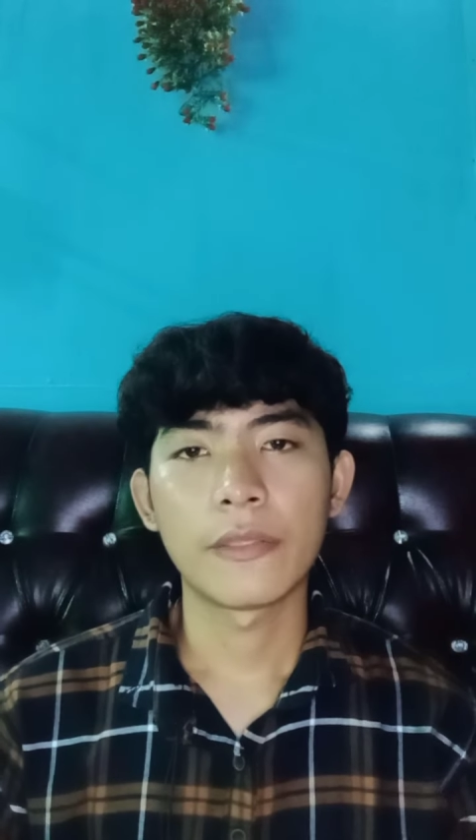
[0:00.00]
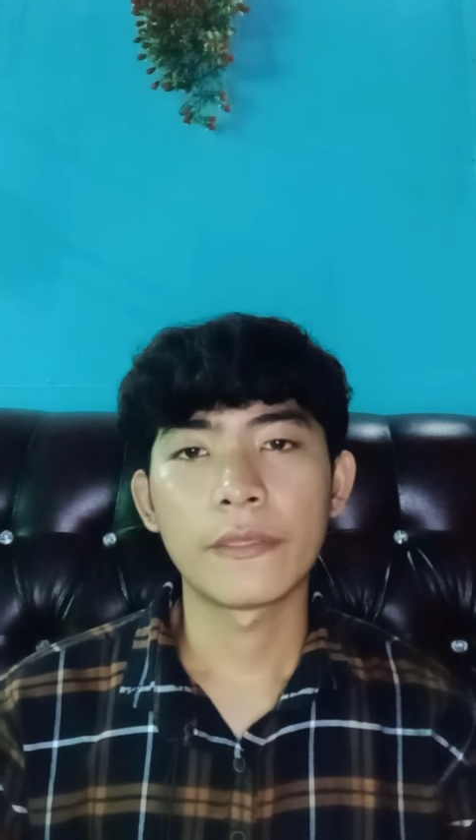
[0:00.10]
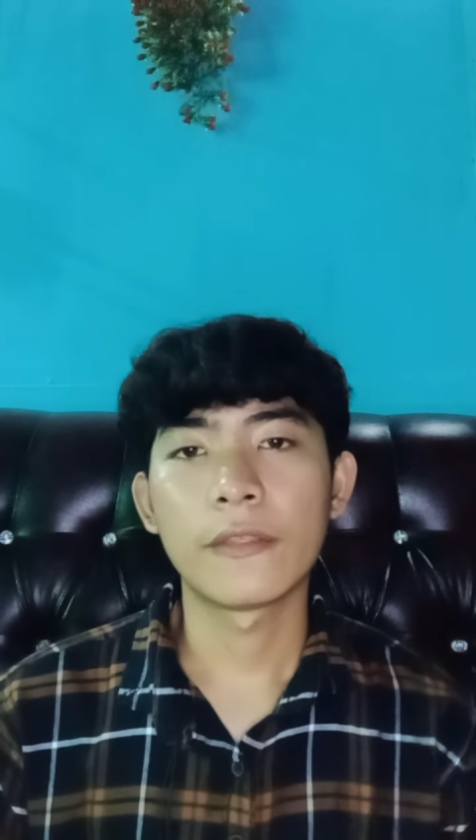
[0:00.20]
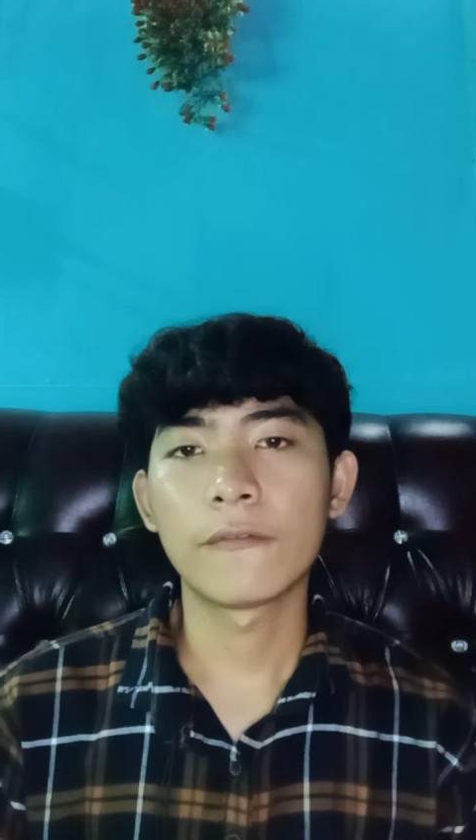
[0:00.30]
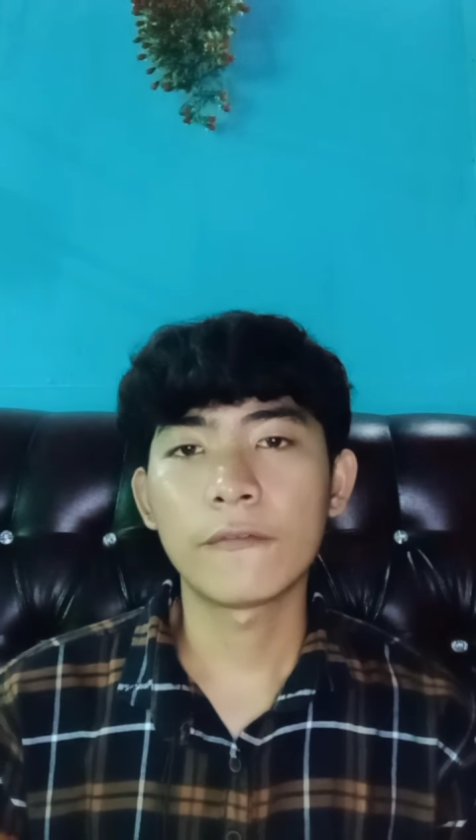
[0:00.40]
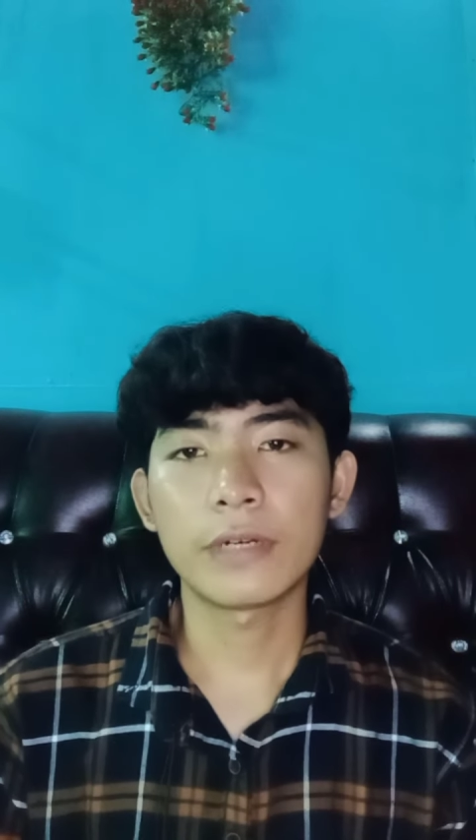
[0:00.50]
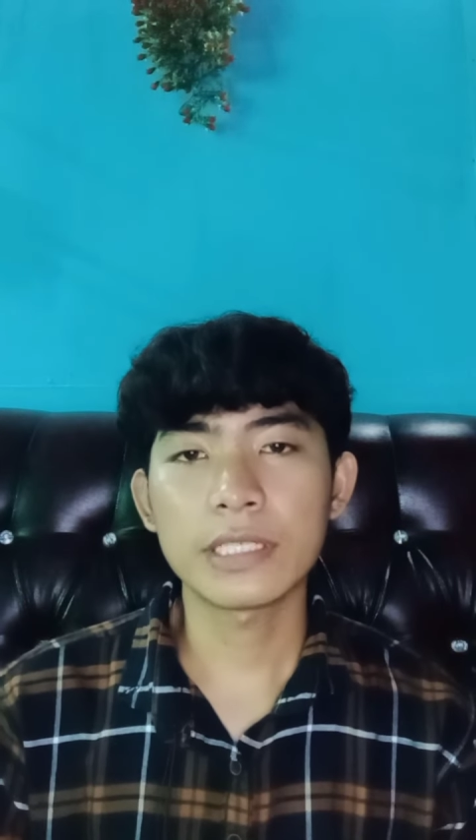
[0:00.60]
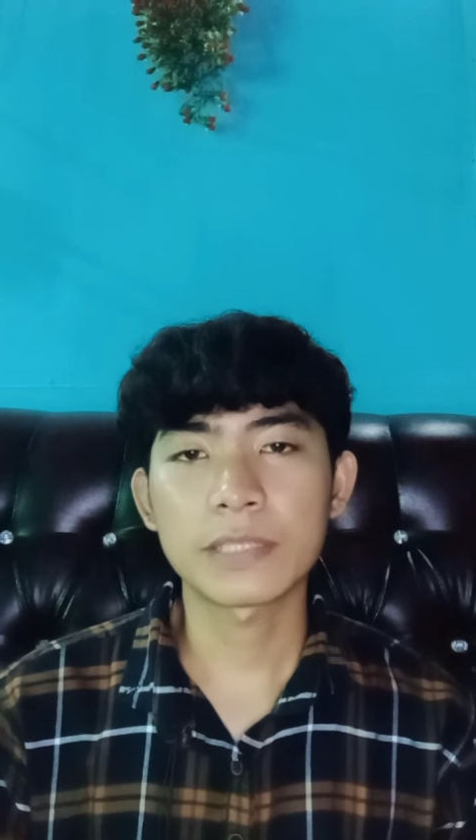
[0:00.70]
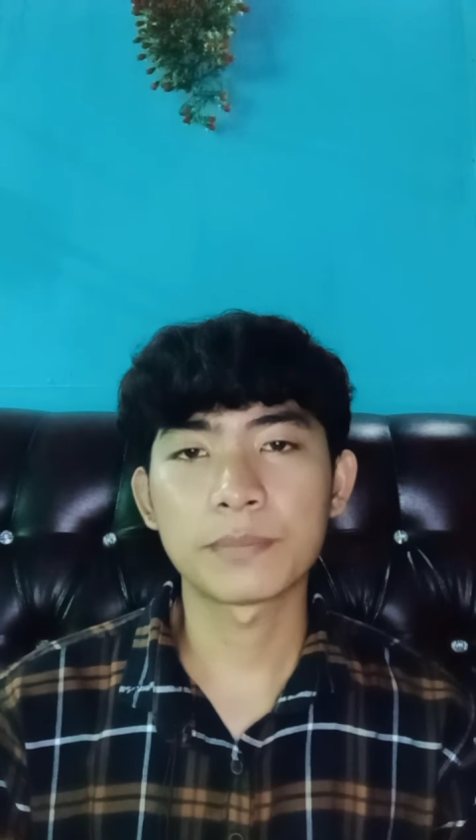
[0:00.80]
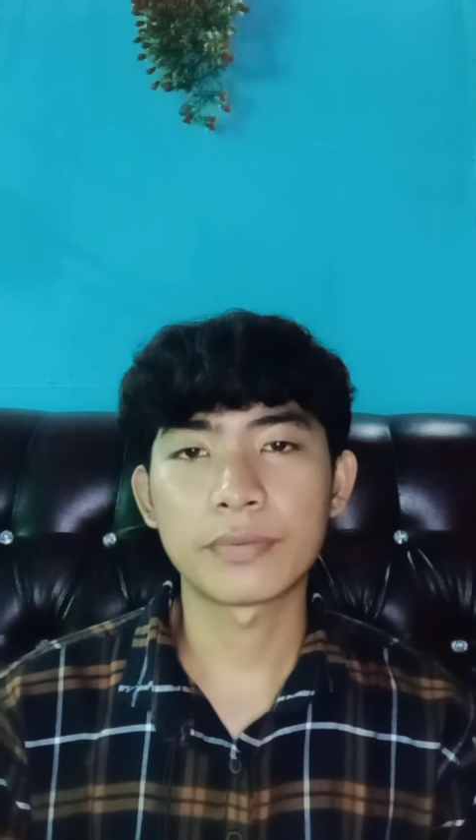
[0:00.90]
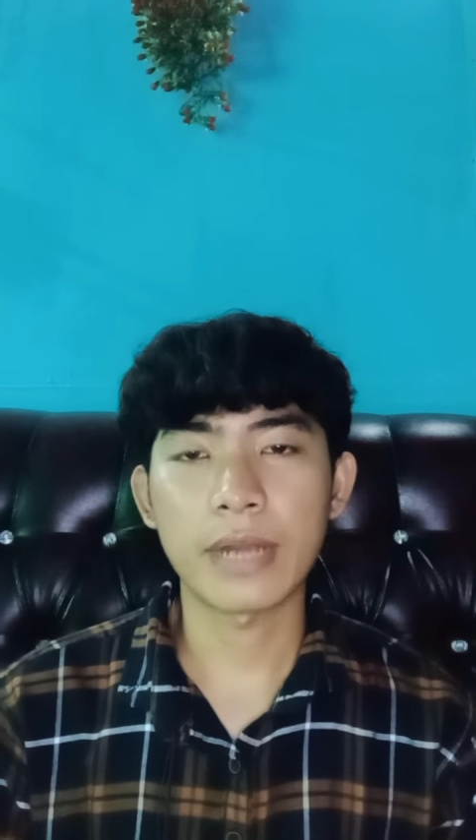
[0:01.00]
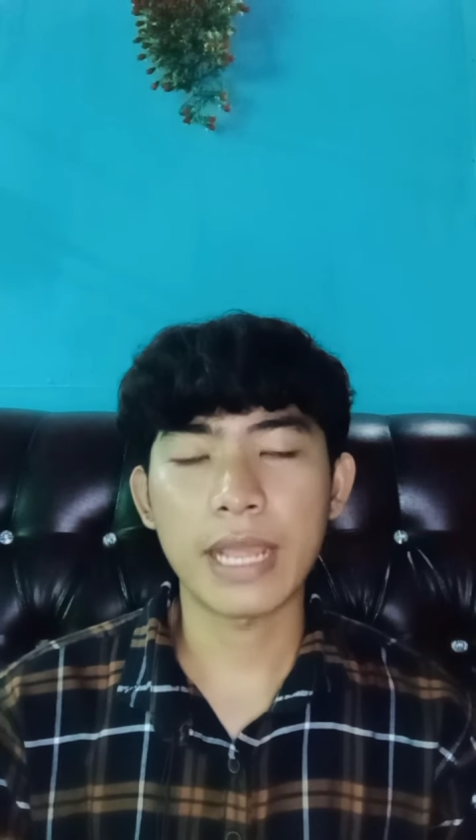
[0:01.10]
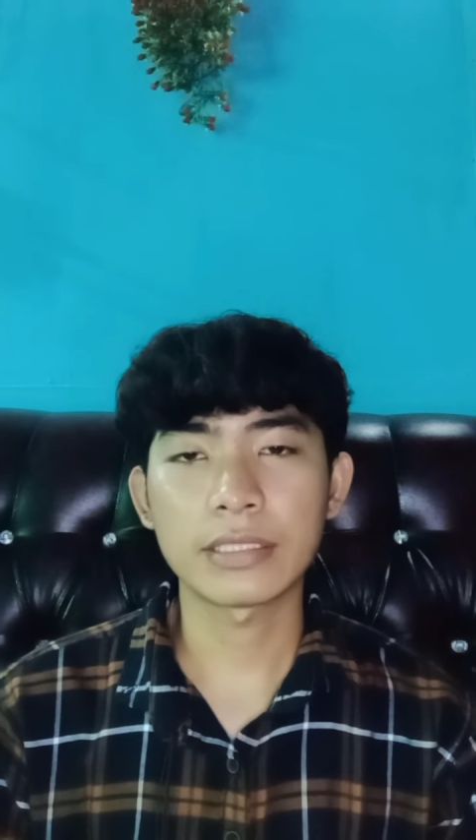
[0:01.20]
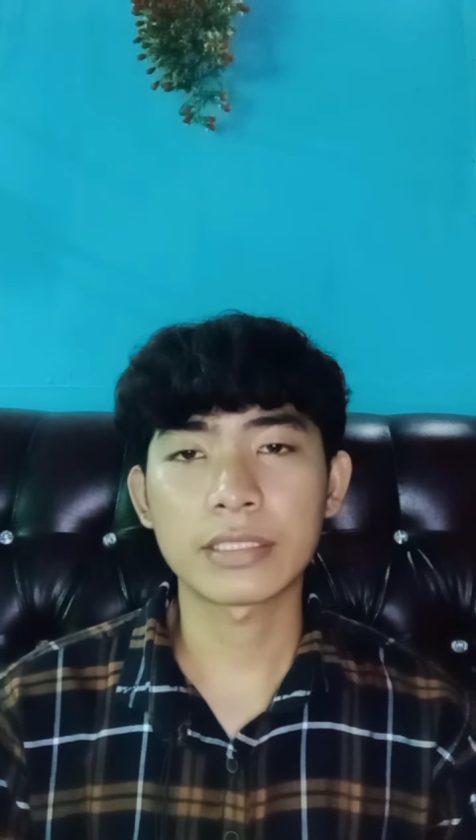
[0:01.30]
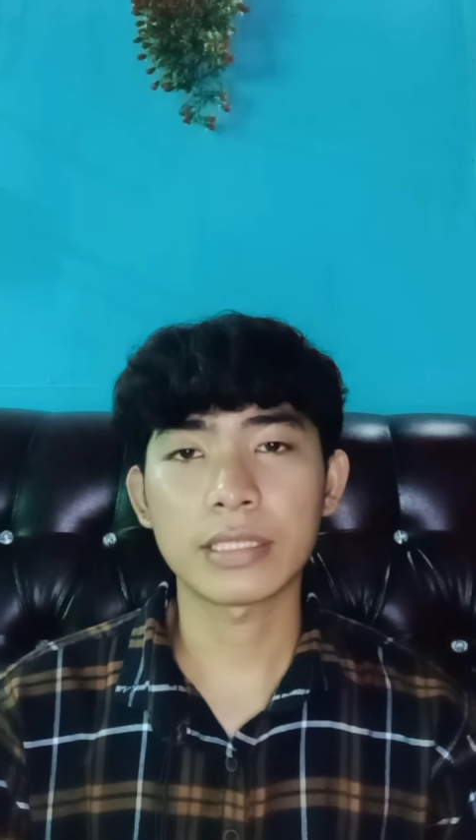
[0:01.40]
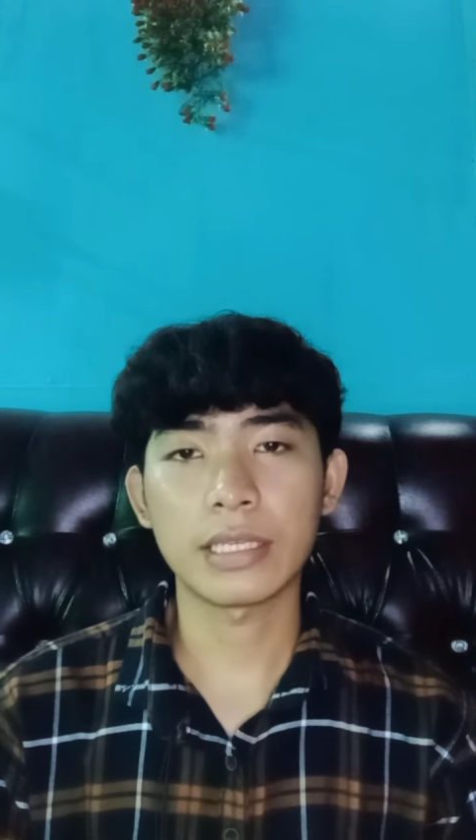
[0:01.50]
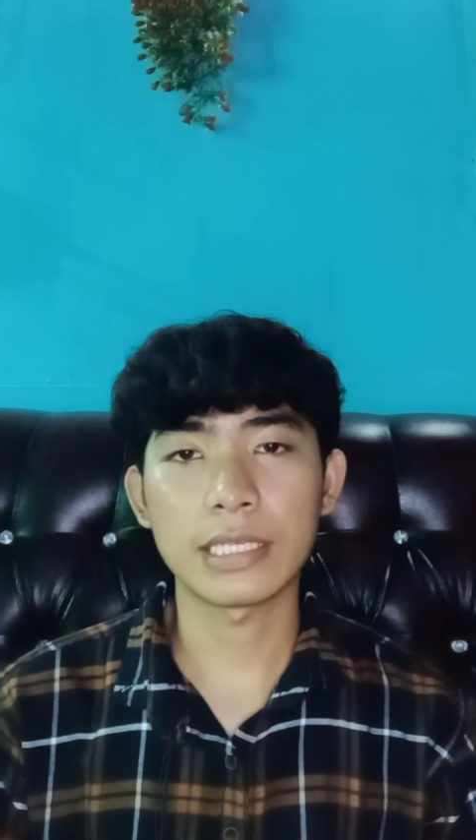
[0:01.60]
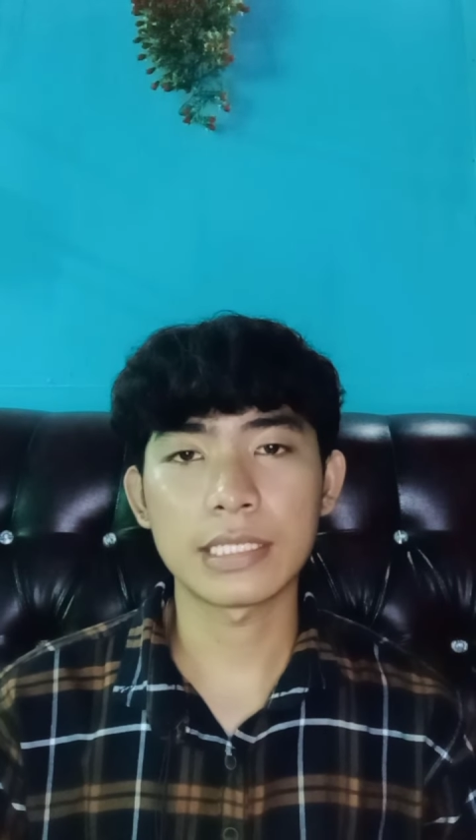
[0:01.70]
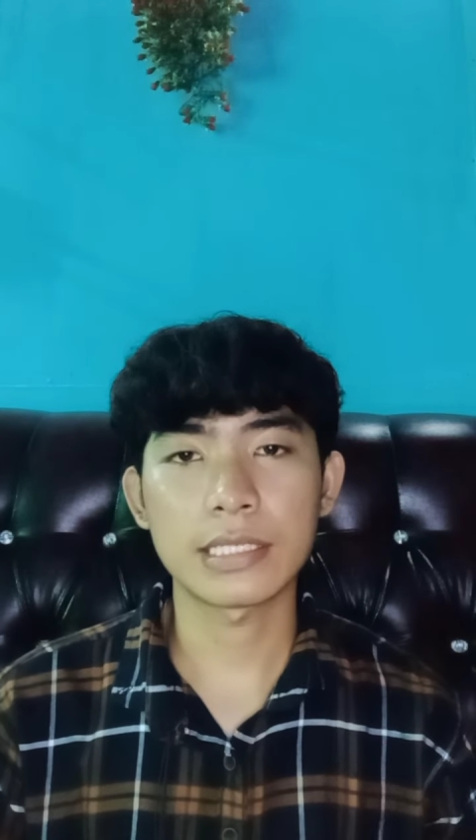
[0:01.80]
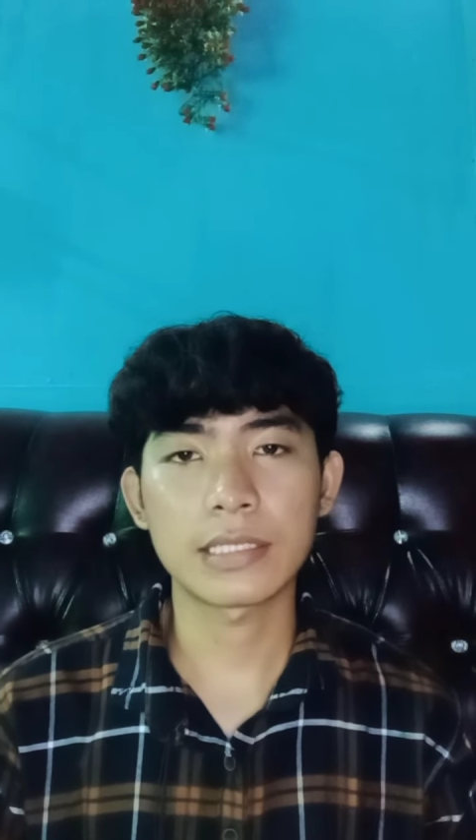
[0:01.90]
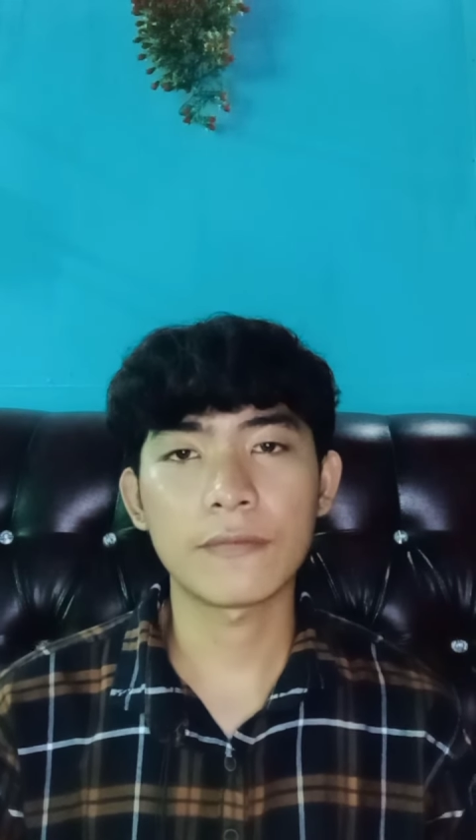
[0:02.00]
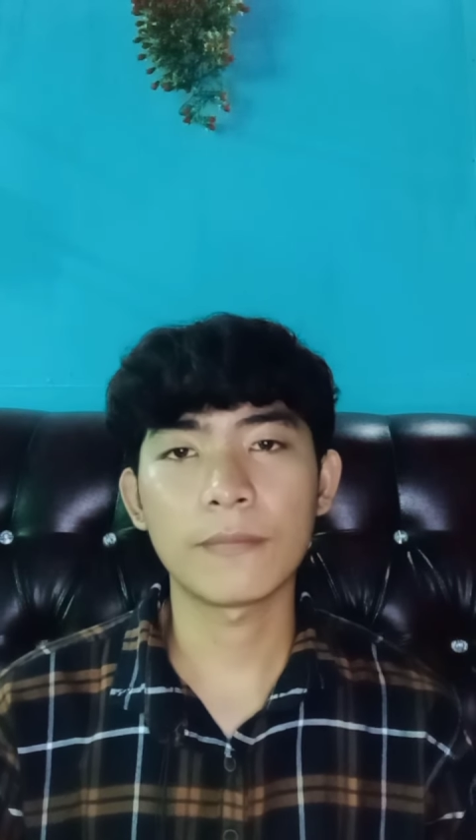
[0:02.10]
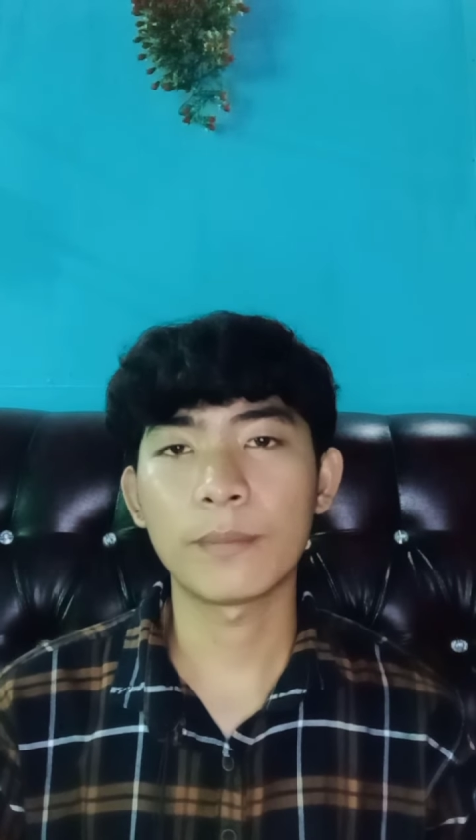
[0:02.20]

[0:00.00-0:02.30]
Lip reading: The first branch is